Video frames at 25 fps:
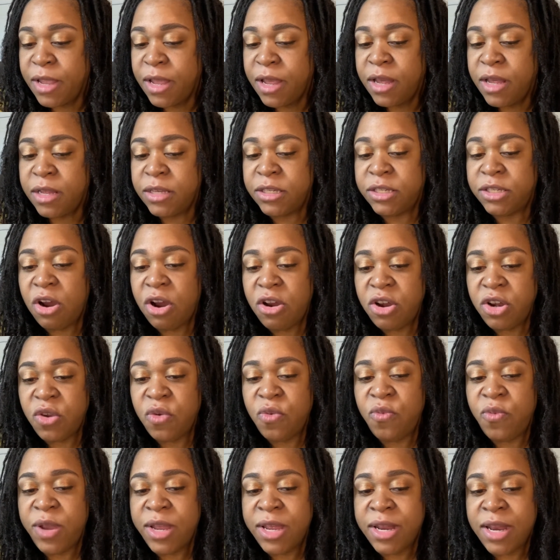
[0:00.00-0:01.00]
Start to
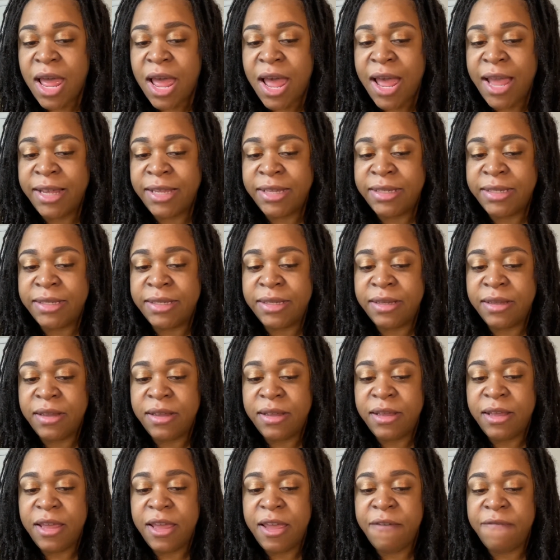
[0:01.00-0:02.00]
realize
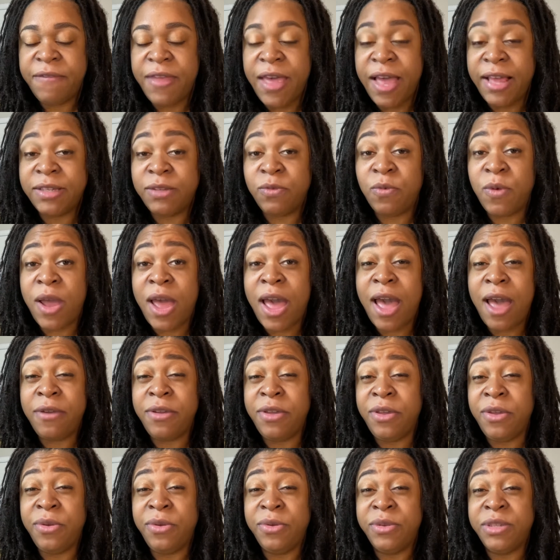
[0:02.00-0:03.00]
if that's how
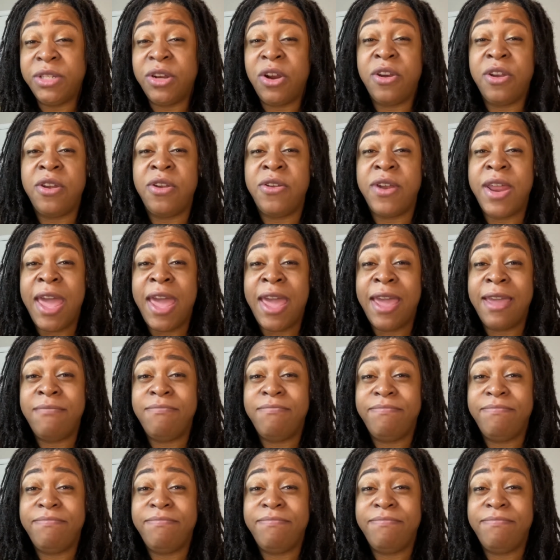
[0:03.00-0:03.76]
you start your day.